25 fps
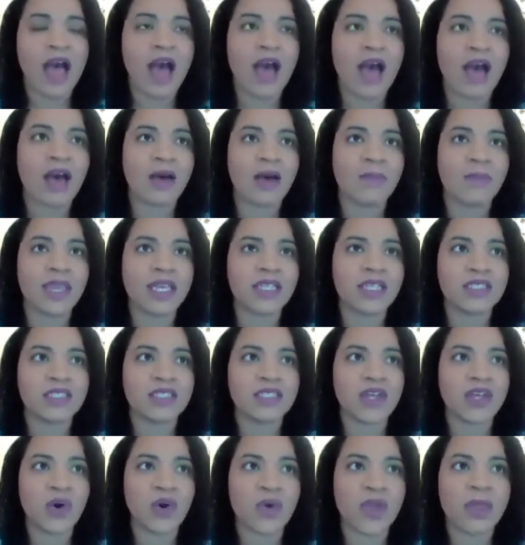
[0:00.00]
And
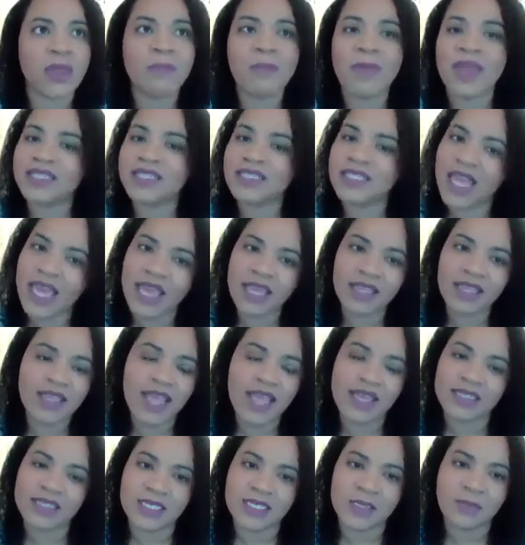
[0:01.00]
so it may take
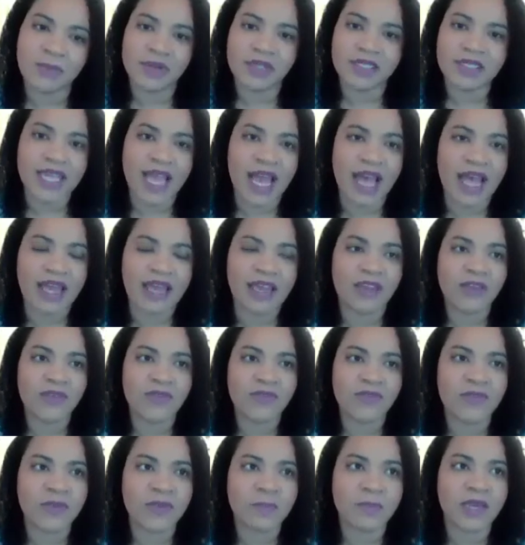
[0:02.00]
that deeper dive,
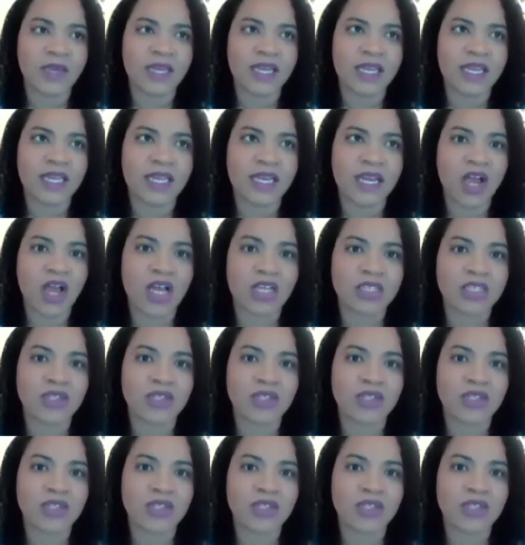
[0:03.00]
but it